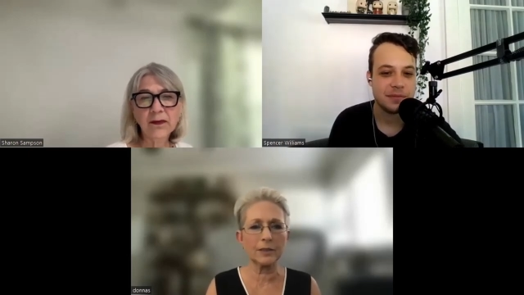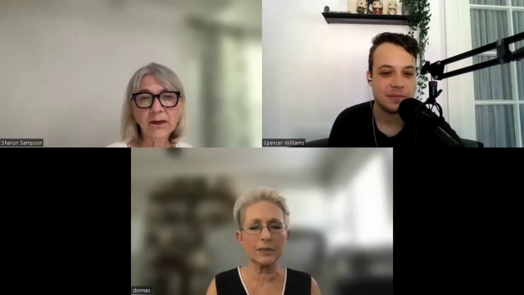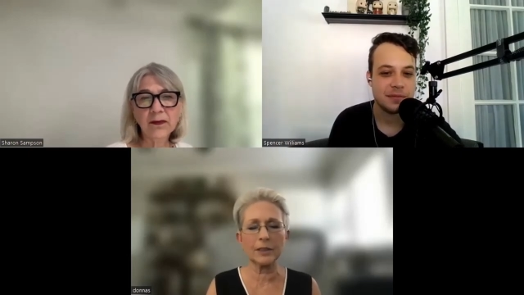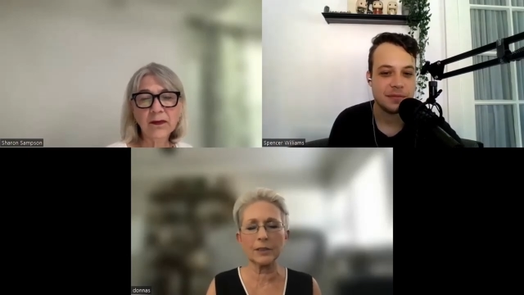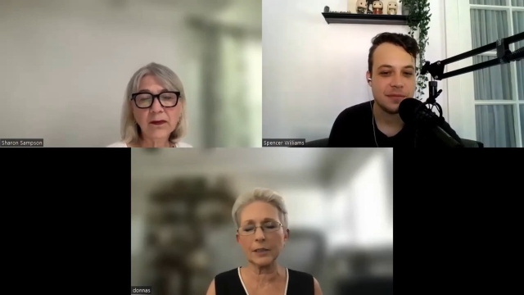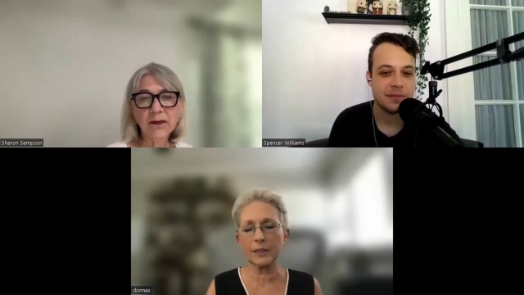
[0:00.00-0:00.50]

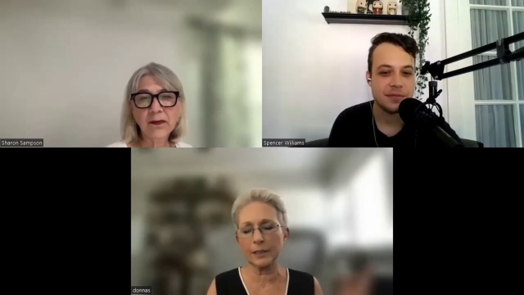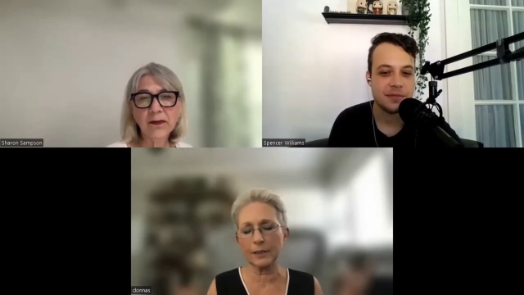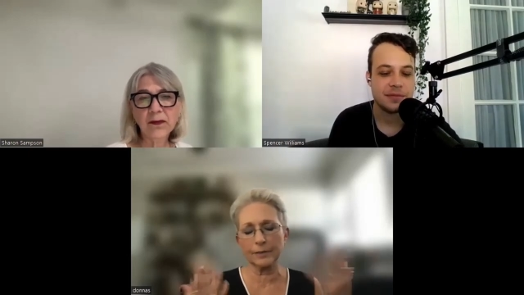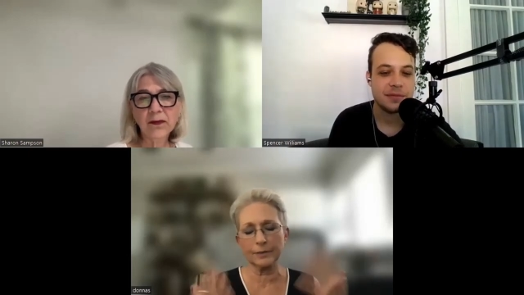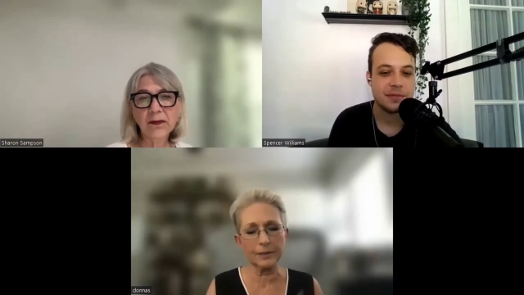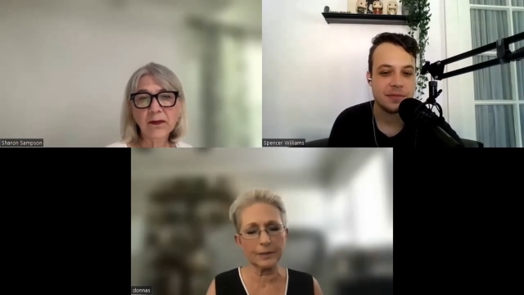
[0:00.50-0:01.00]
Speaker 1: There's
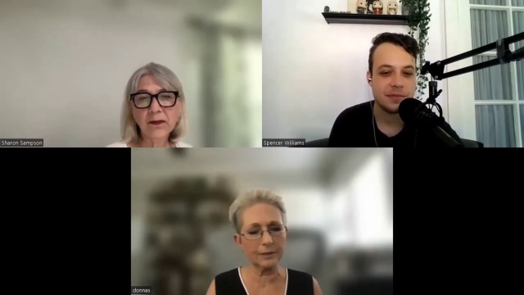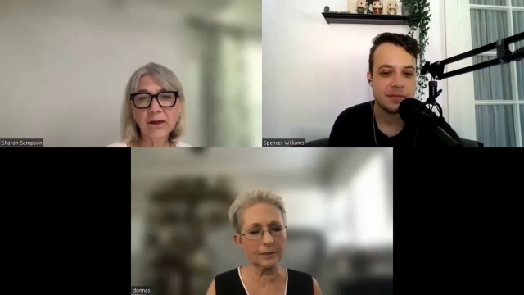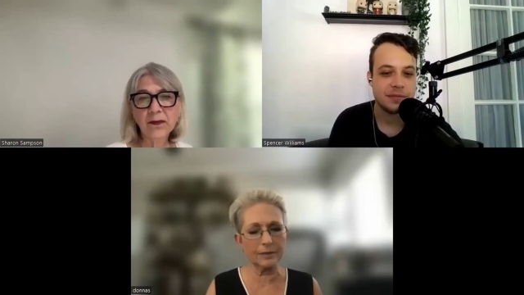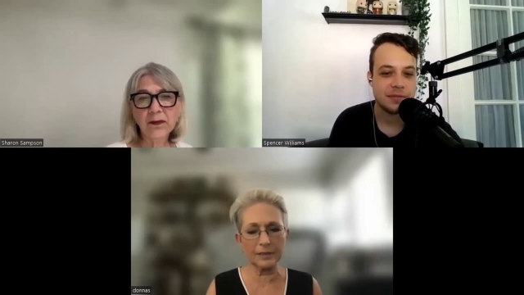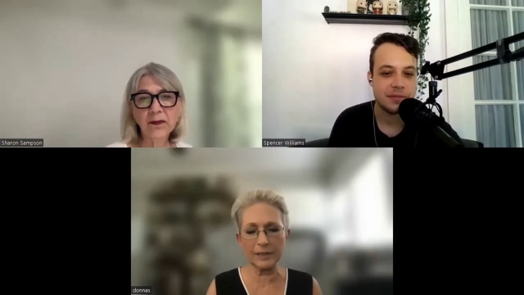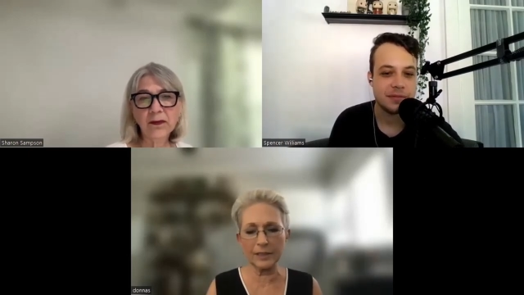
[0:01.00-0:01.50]
a
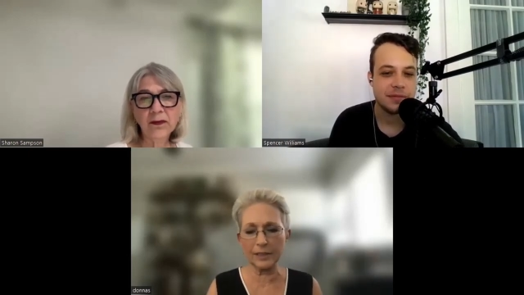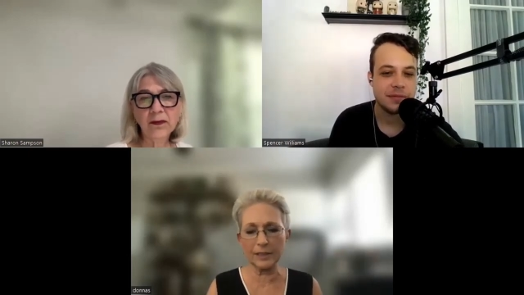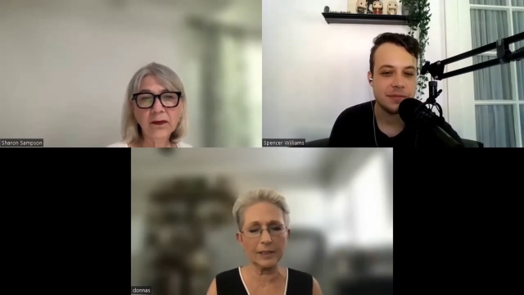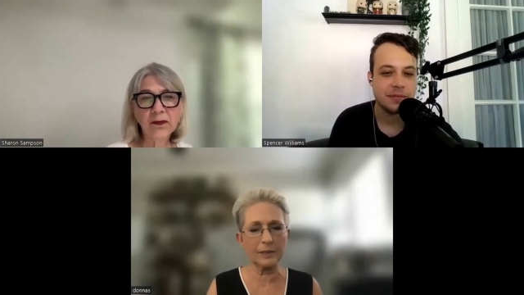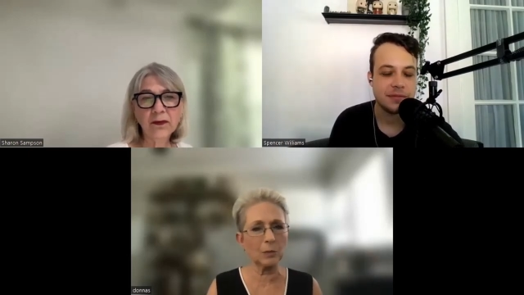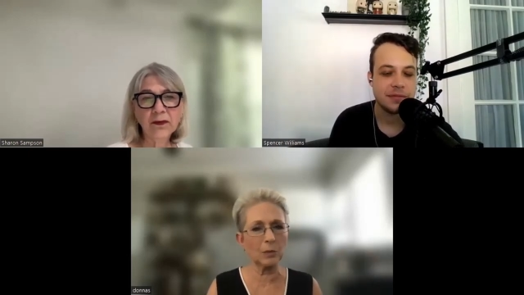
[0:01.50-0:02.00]
you can
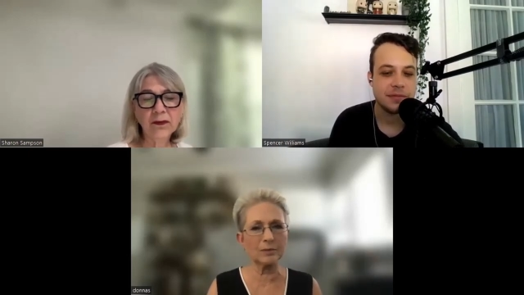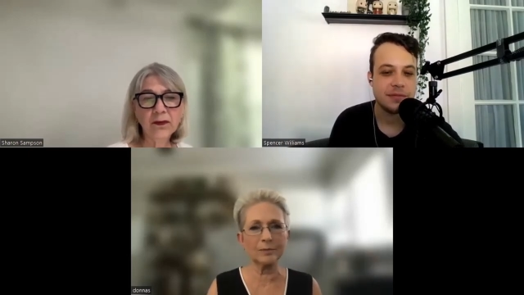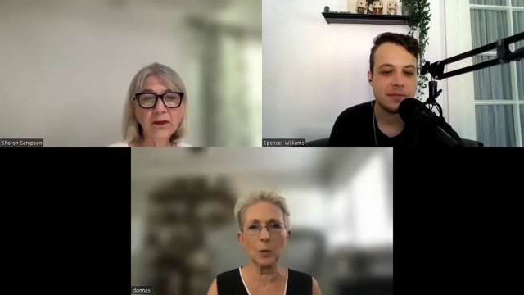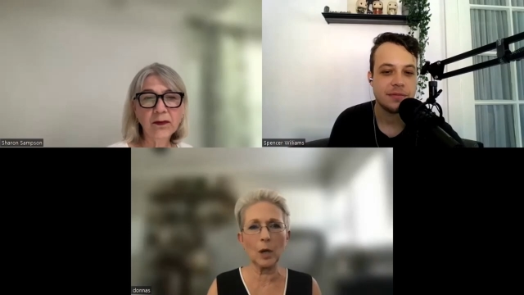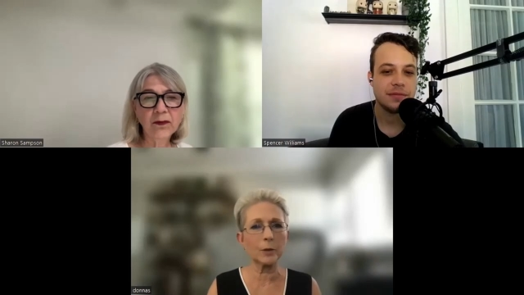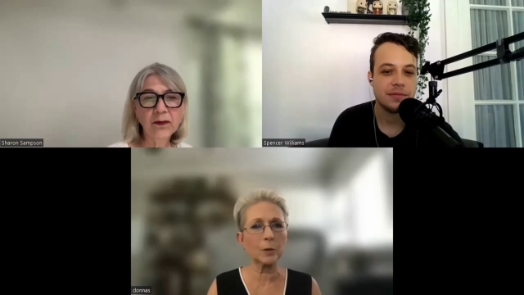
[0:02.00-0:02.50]

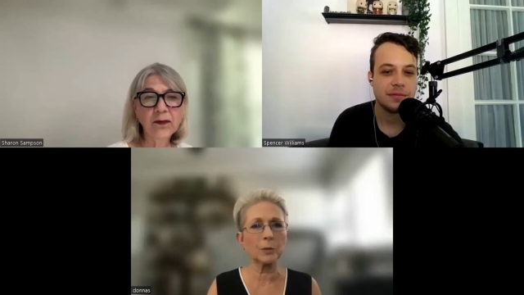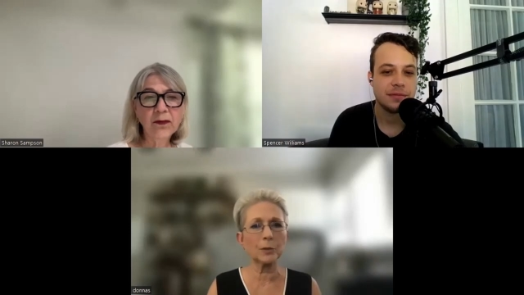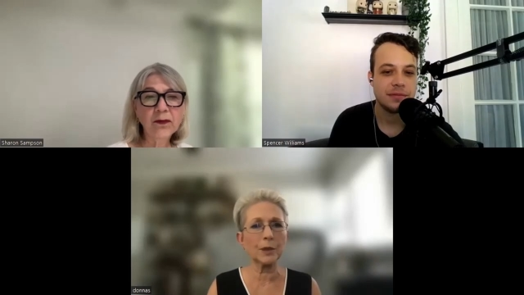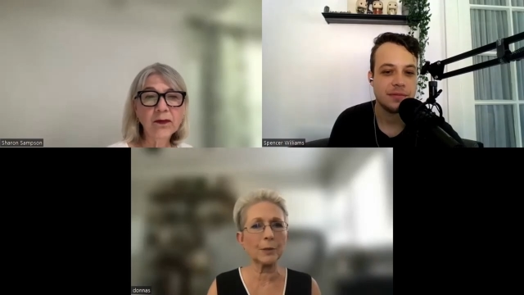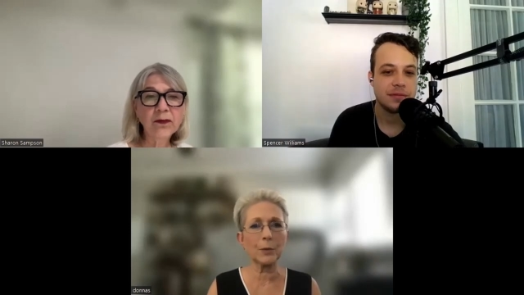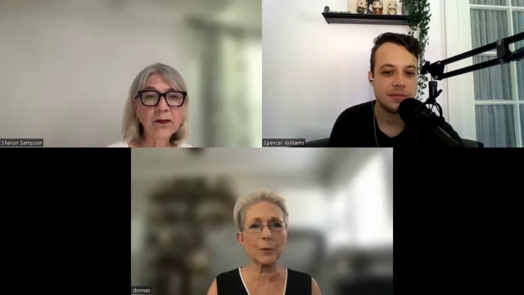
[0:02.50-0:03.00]
walk
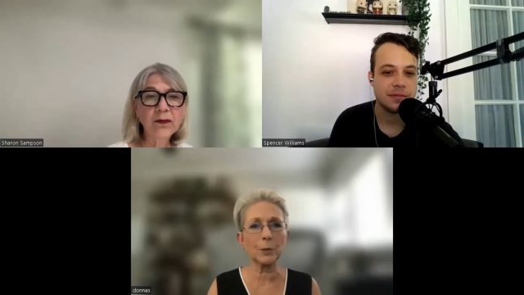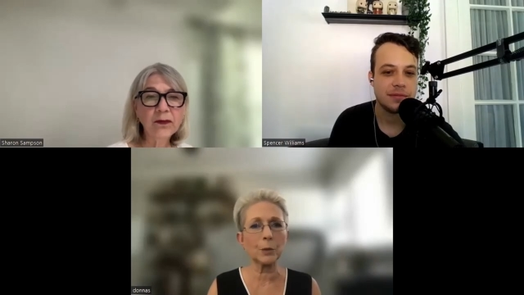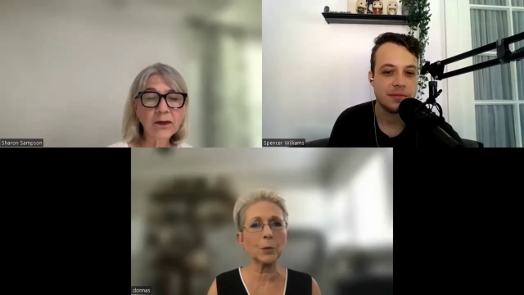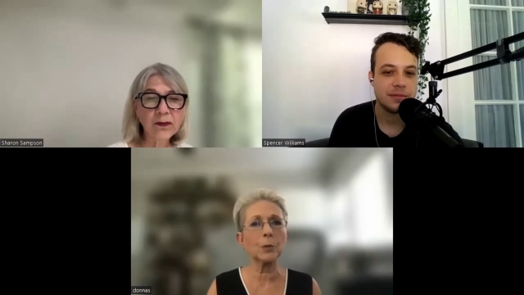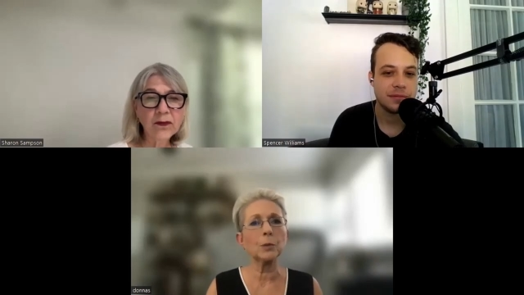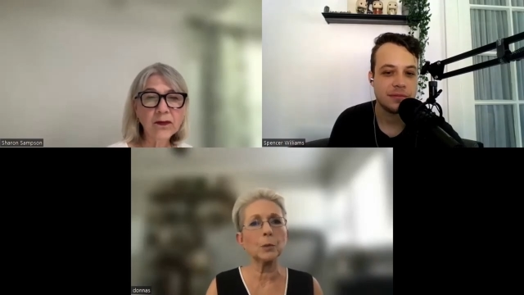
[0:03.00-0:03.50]
yourself
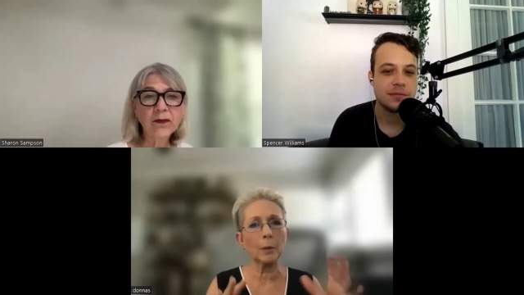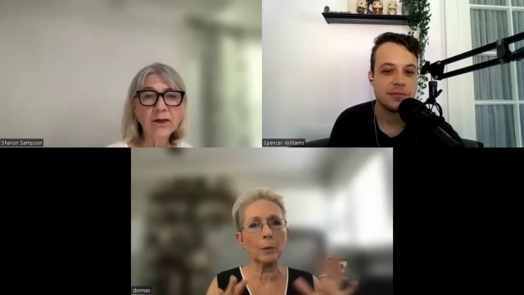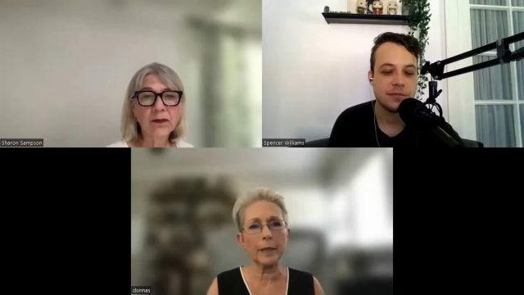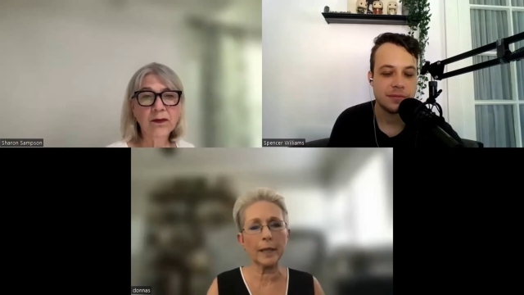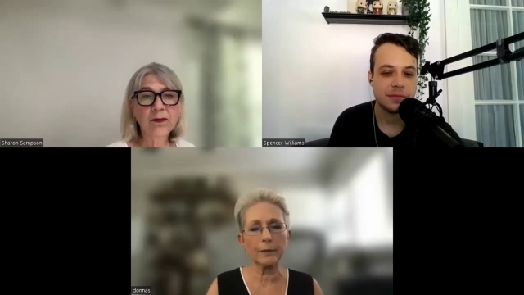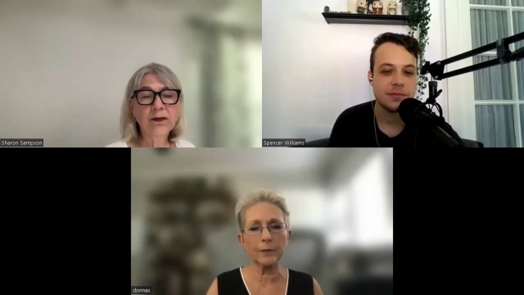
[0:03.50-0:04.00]
through what
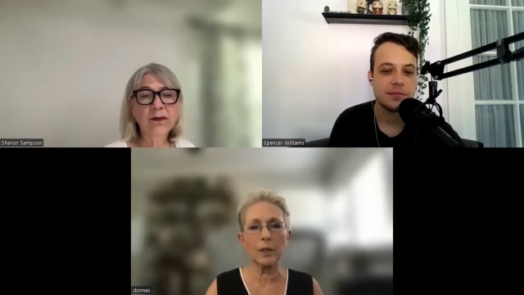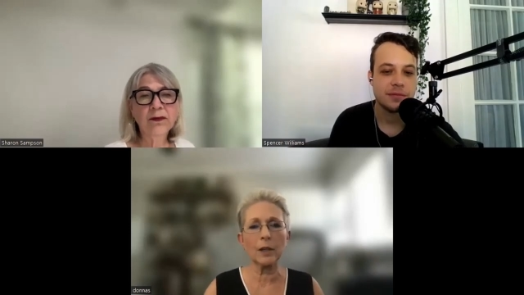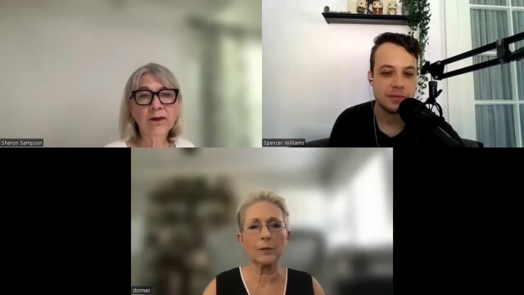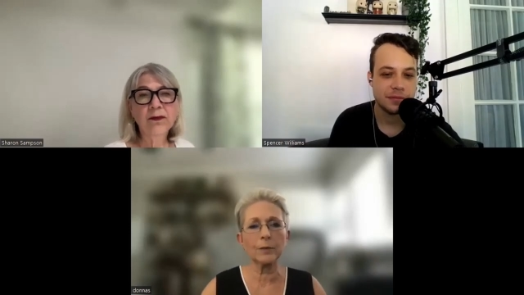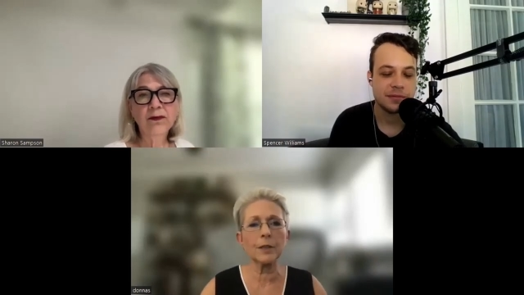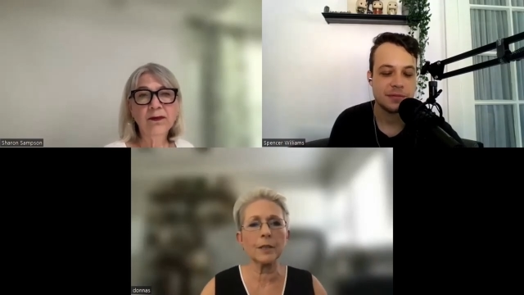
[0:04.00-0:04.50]
we have to
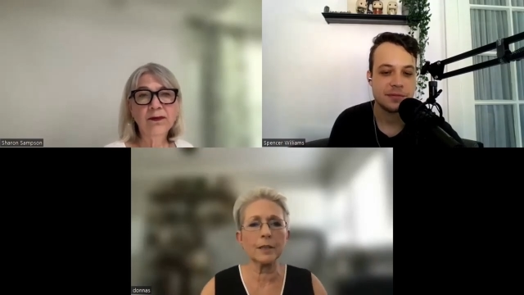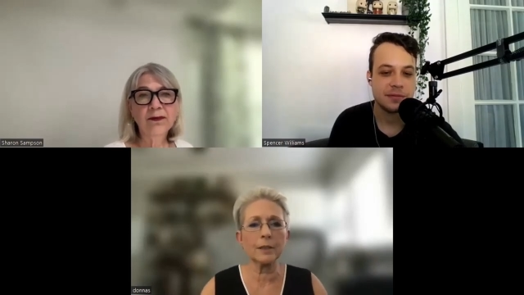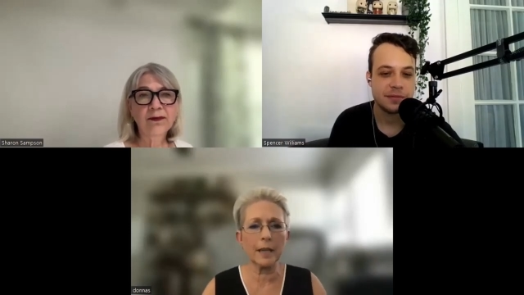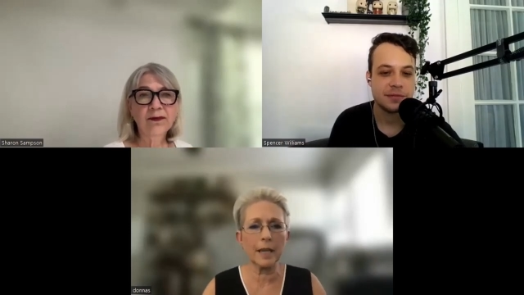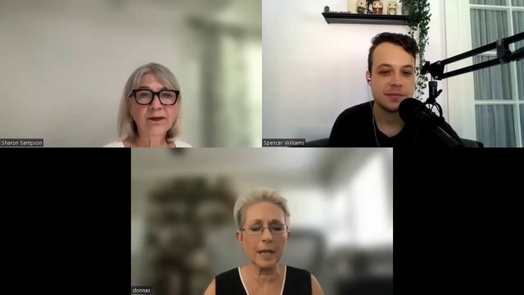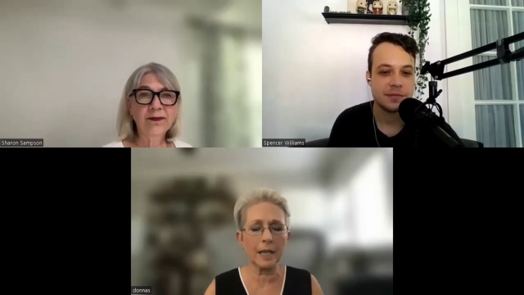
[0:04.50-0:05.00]
offer
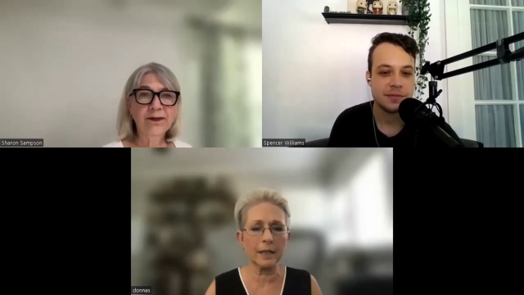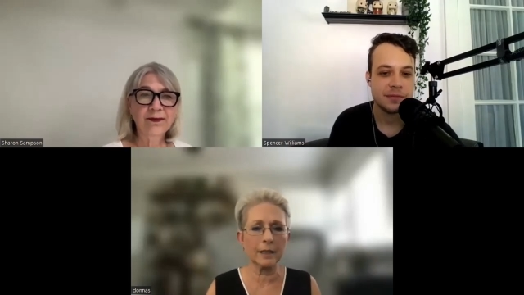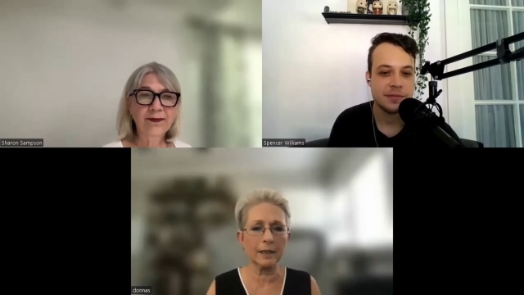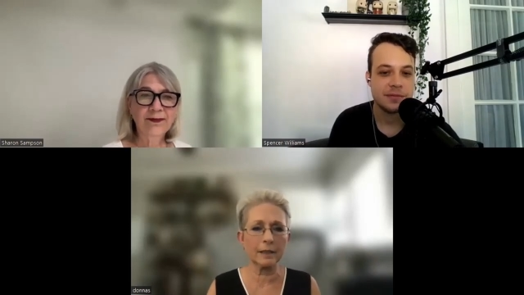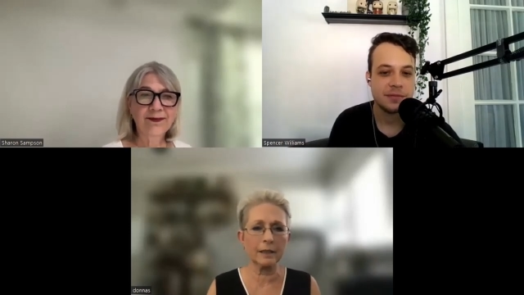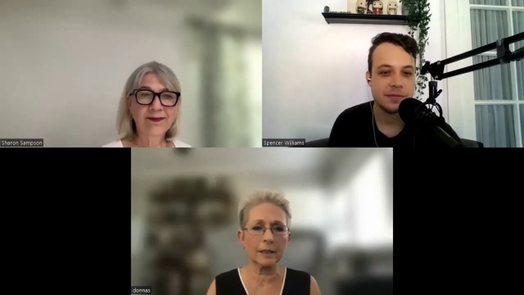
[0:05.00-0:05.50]
there
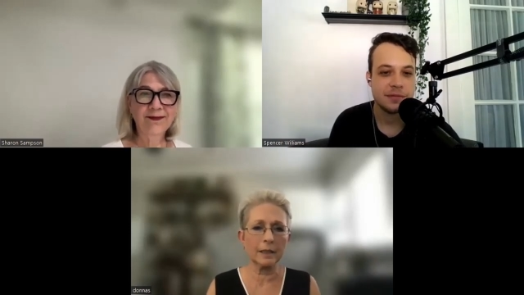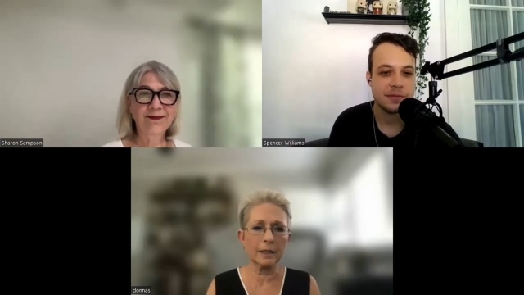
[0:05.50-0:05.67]
and